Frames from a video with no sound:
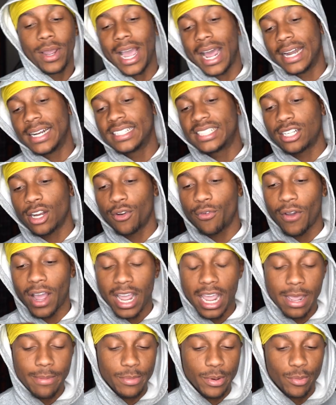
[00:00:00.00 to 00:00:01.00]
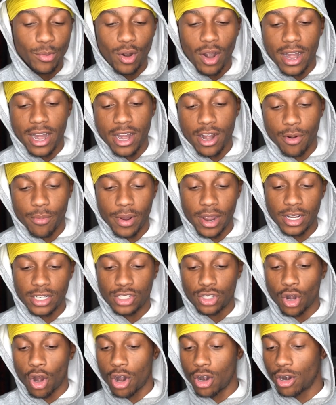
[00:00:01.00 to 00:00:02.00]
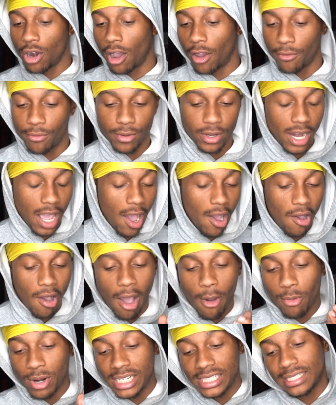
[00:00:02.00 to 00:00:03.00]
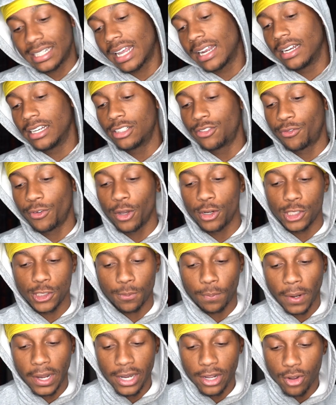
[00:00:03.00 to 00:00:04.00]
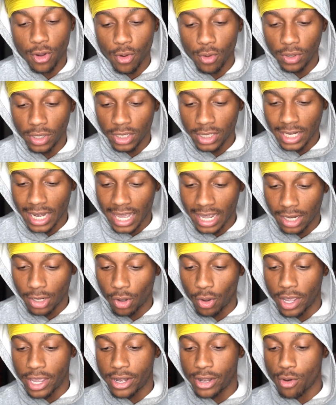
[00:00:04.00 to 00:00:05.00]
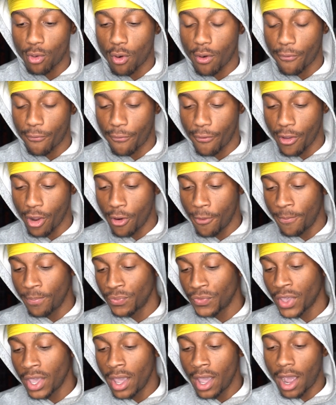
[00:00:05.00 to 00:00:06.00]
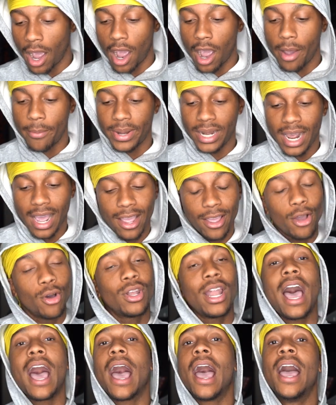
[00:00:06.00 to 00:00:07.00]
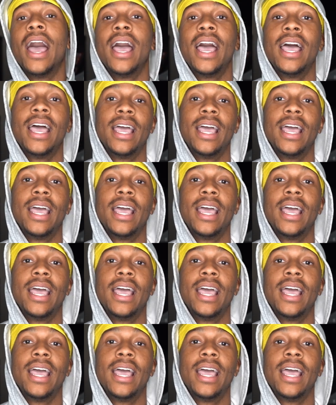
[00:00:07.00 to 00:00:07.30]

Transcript: We got this Certified Gang member right here, man, starting off. Now, I want to say, this field is pretty cool. It looked like a little indoor field. And I ain't going to lie.